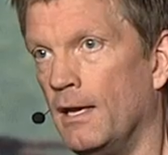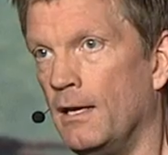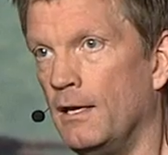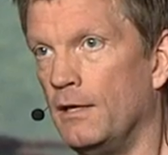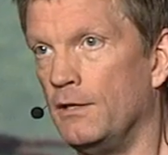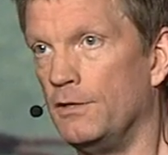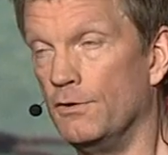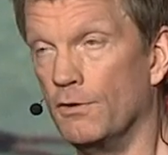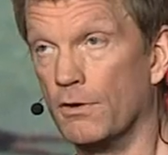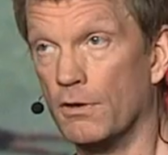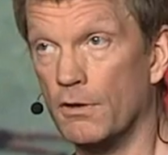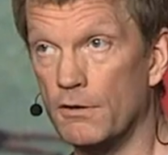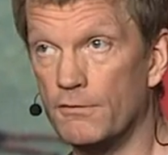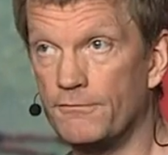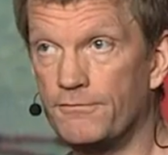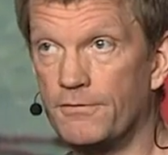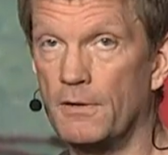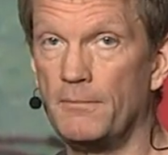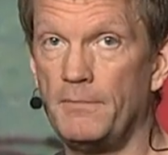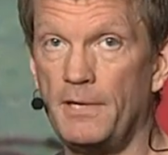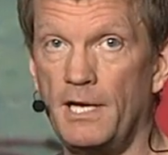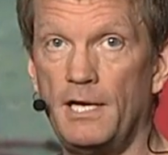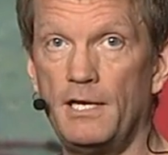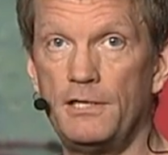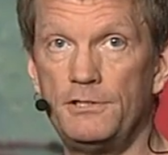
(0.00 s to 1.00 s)
You heard
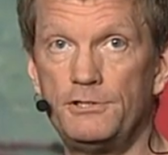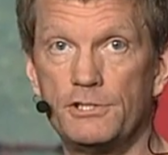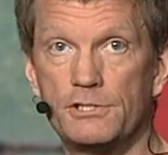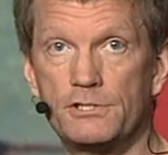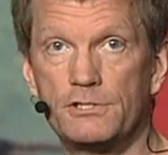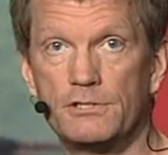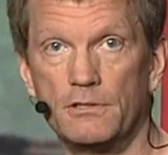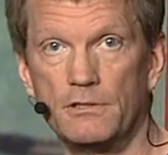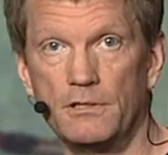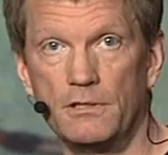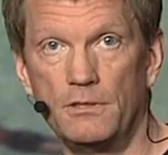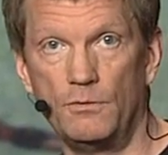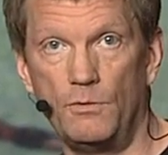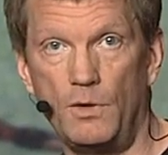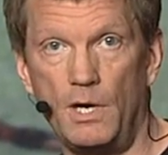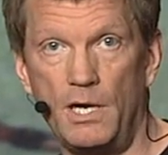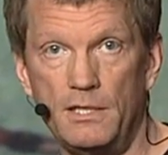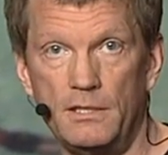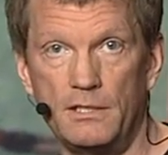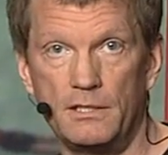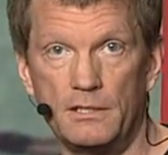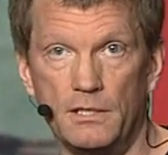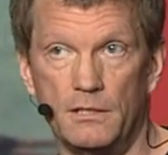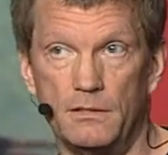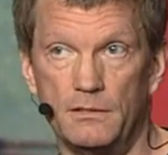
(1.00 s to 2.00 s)
from Ed just a little
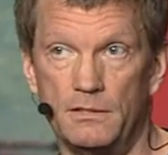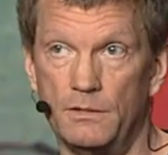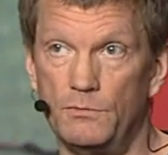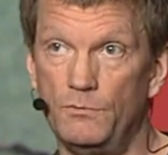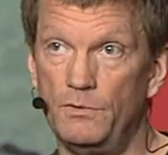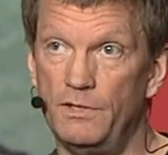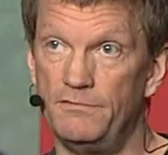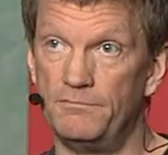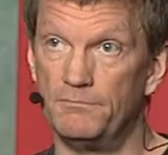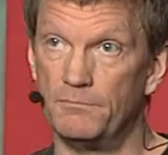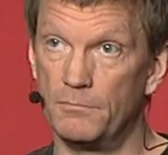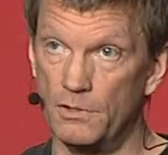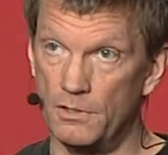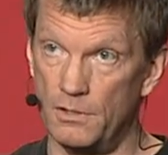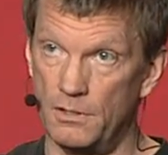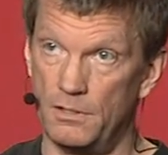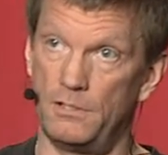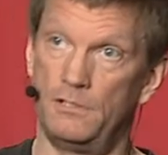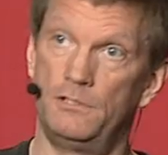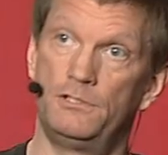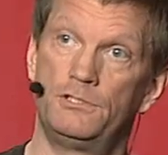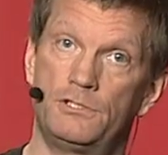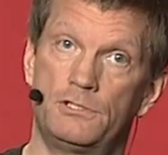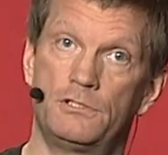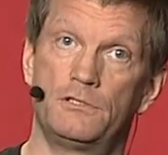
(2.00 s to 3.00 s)
while ago that we've
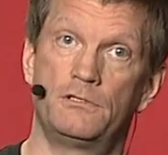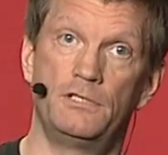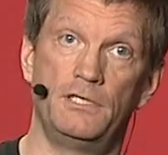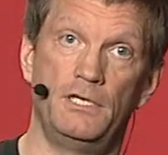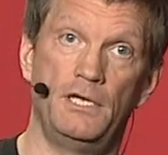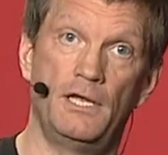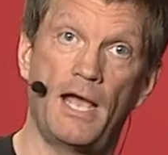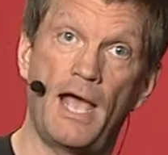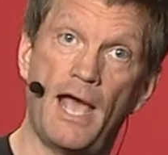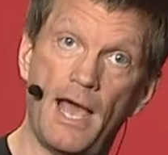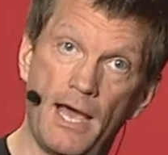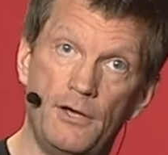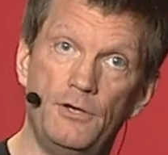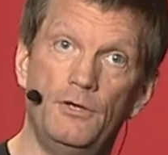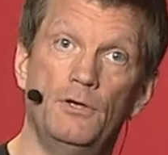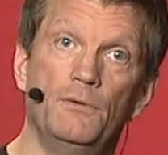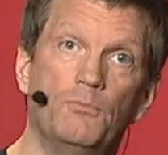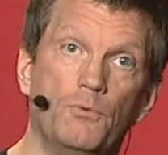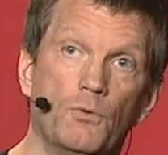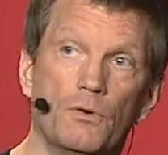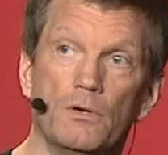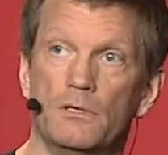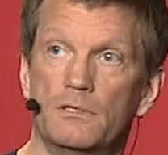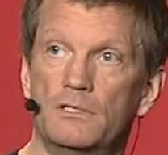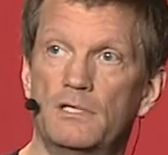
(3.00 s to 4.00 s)
merged the Hadoop
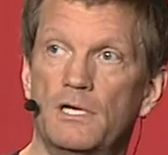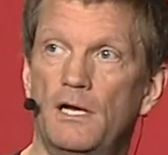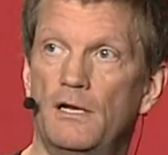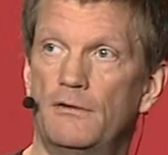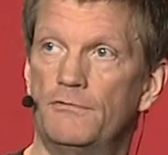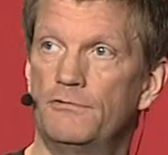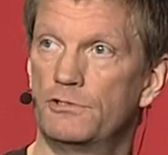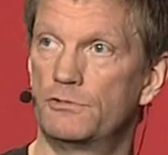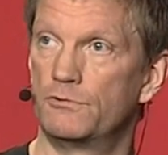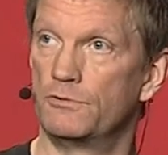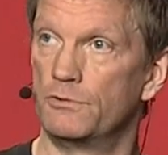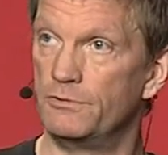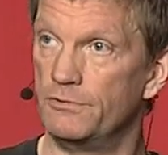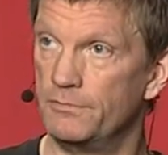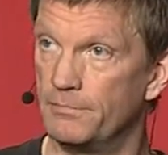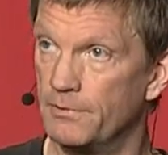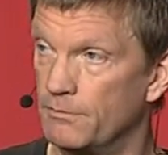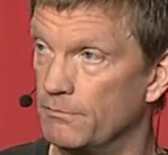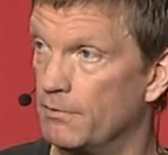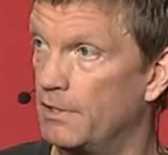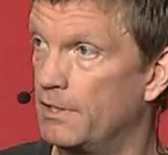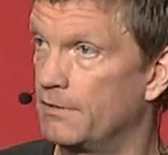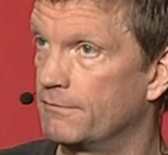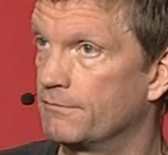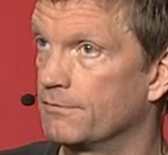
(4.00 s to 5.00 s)
World Conference, which we've been
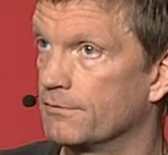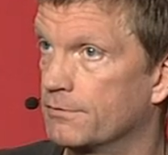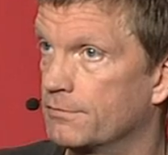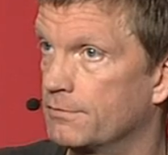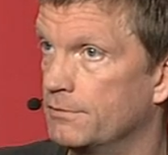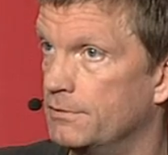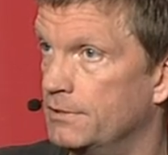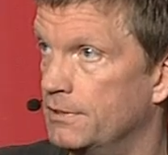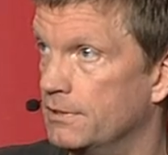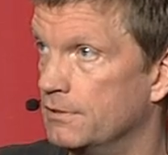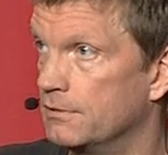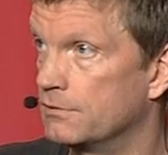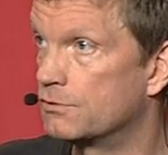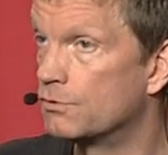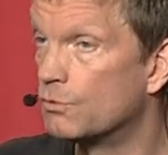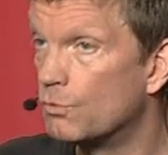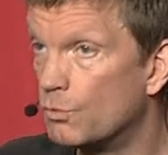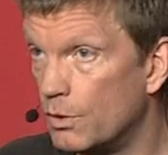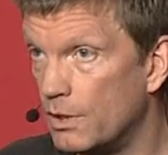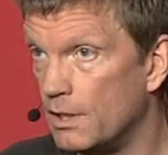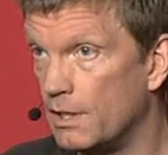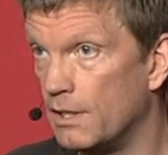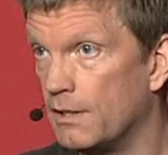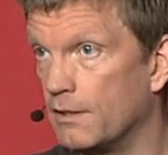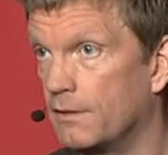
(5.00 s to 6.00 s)
running for three years,
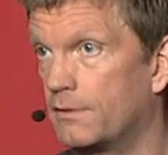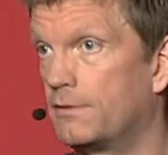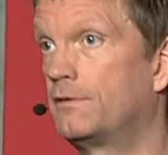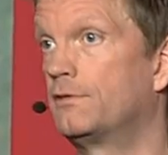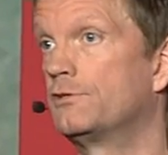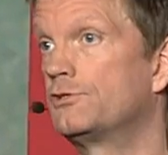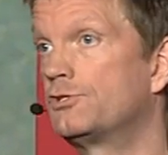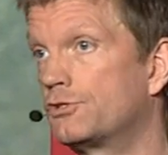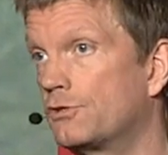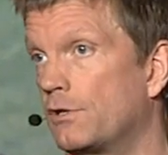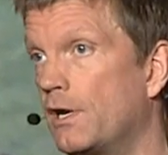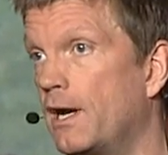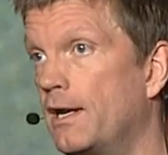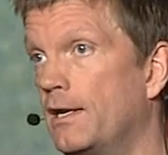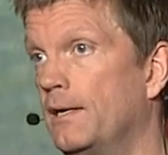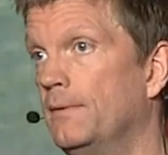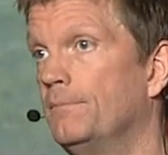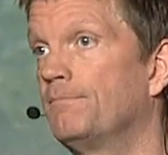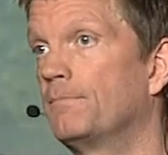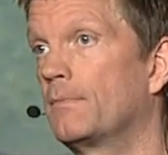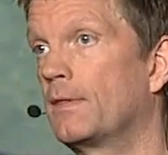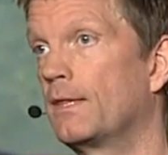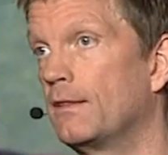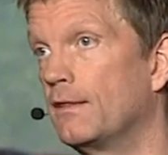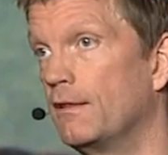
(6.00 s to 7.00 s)
with Strata.
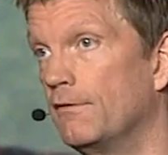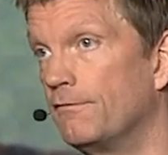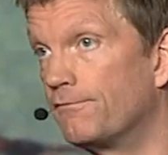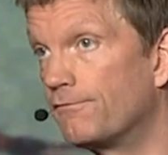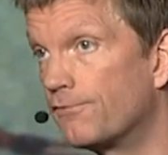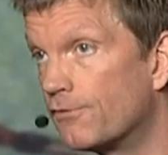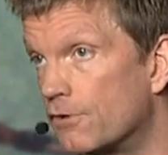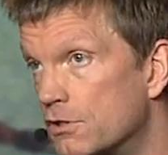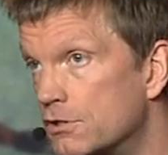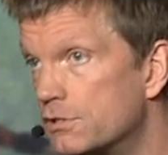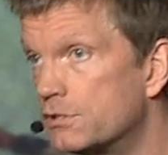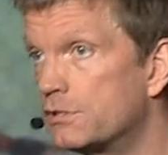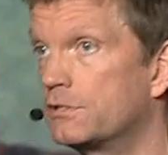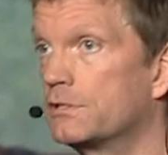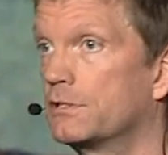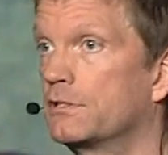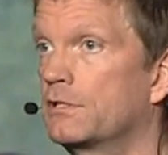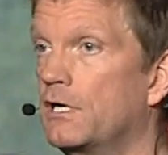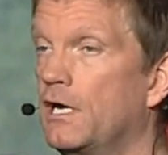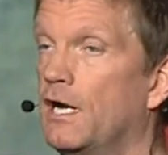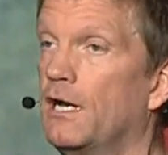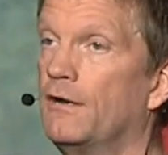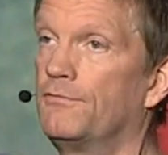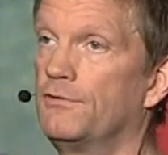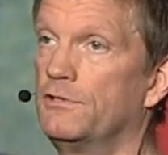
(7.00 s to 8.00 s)
The first
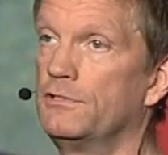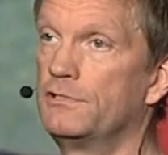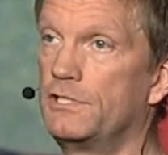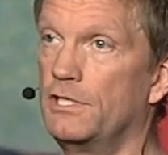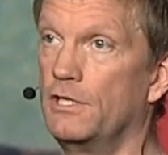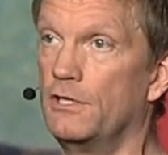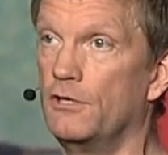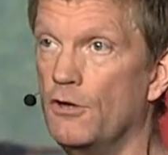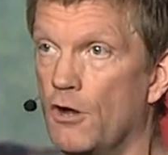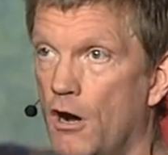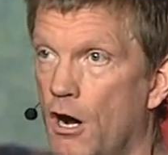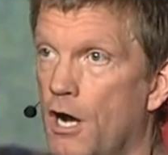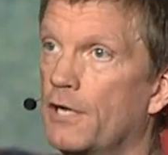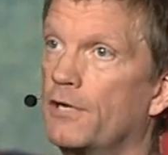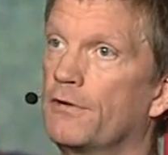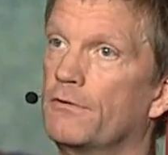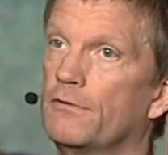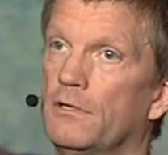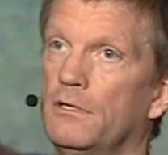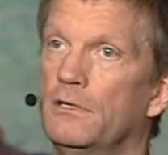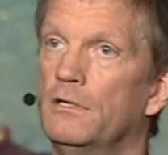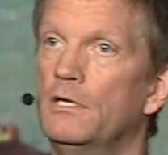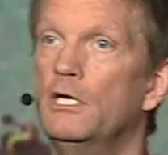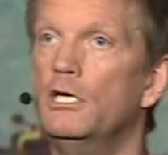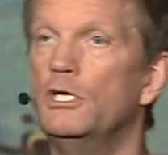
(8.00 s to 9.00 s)
conference, the
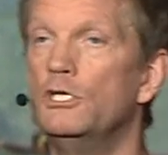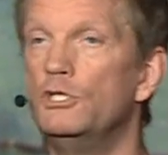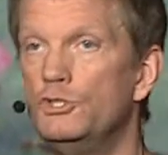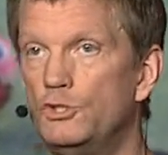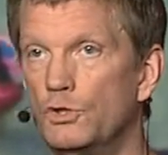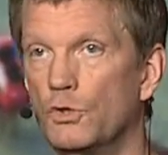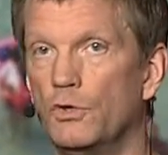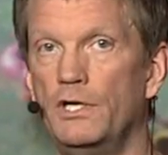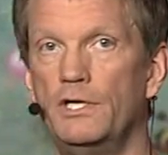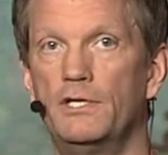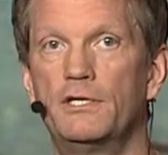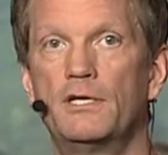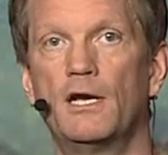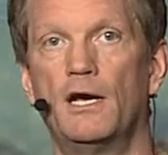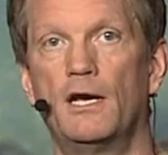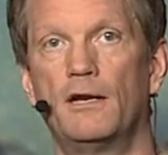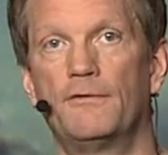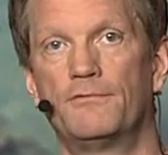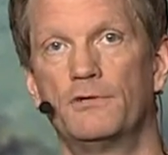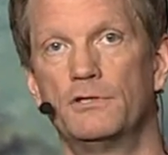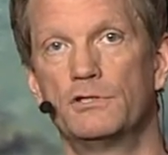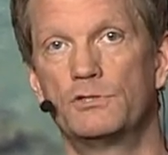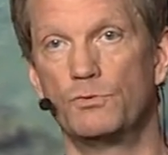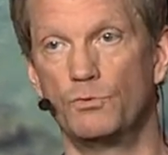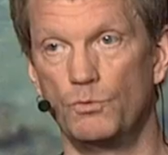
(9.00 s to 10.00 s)
inaugural joint
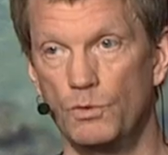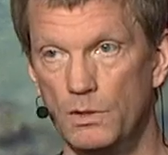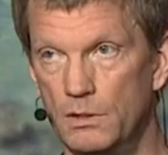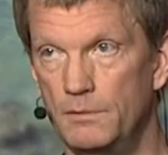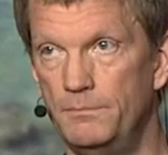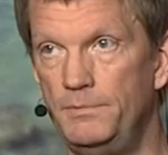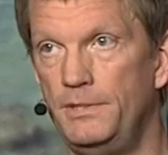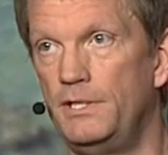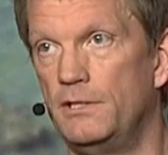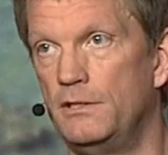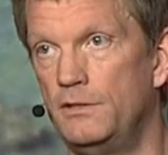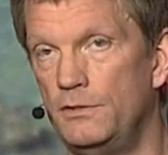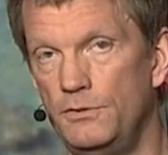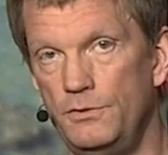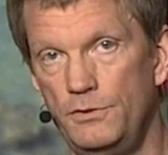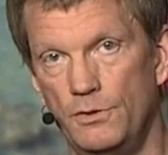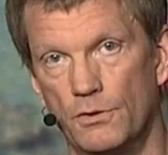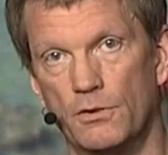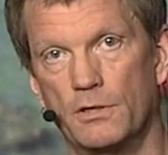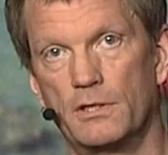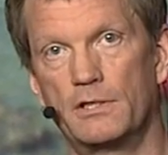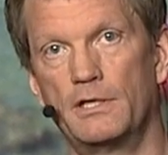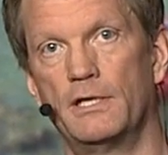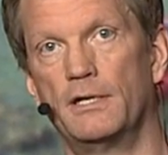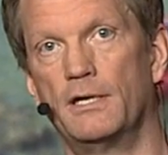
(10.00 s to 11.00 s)
conference, will be in New
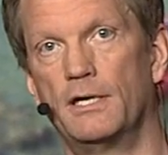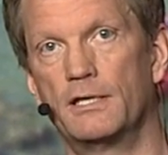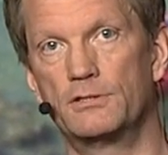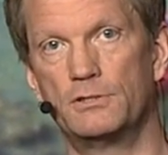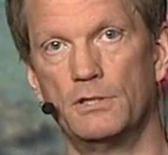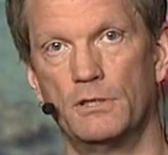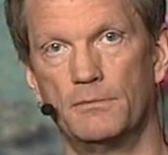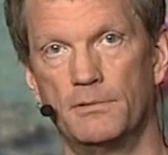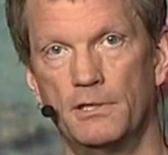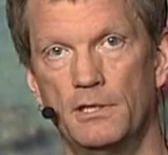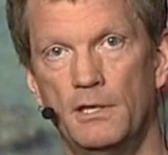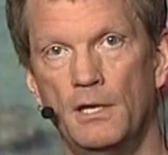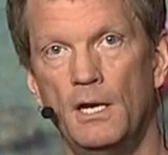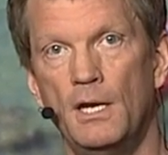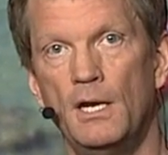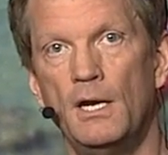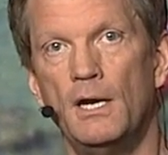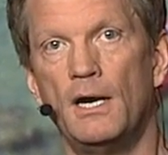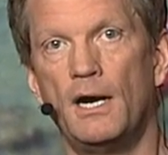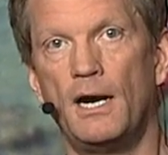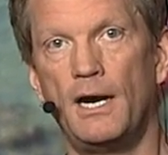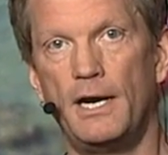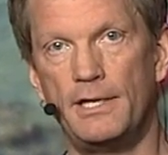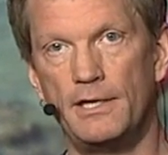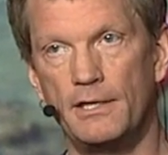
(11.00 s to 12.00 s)
York in October.
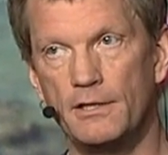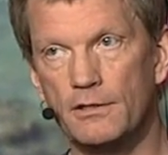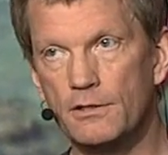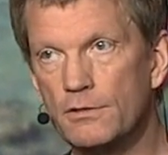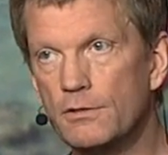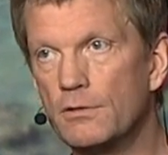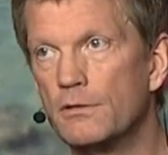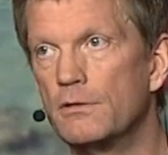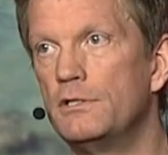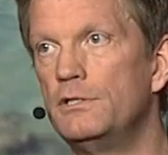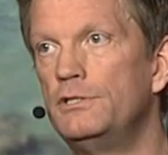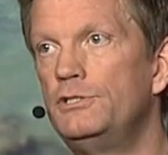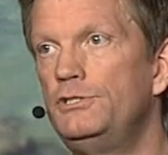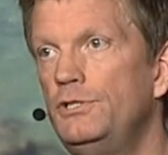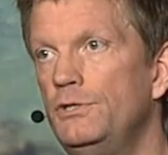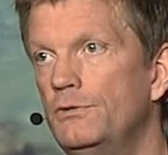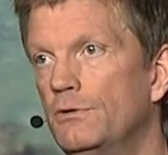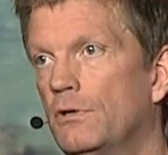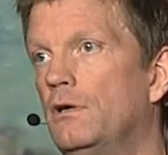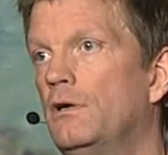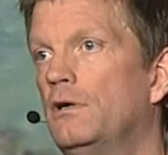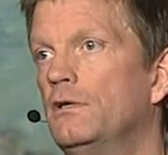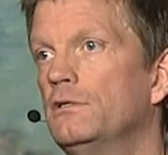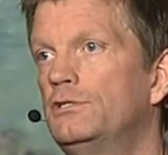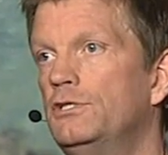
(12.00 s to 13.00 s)
I encourage you
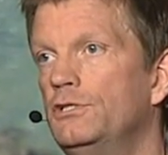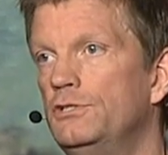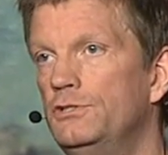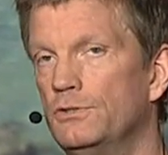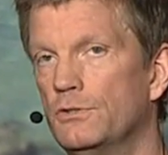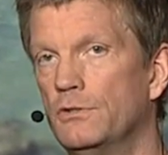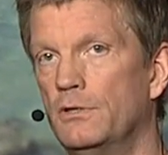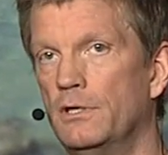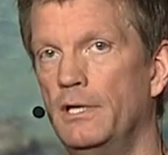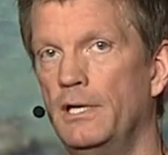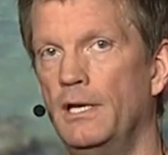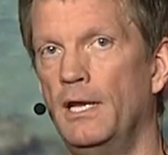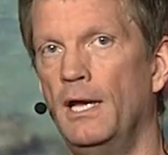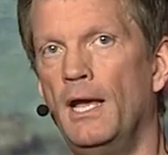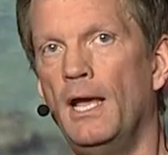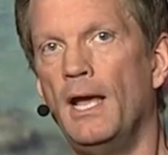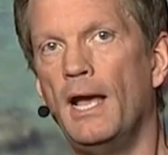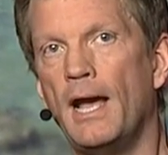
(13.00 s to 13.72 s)
all to join.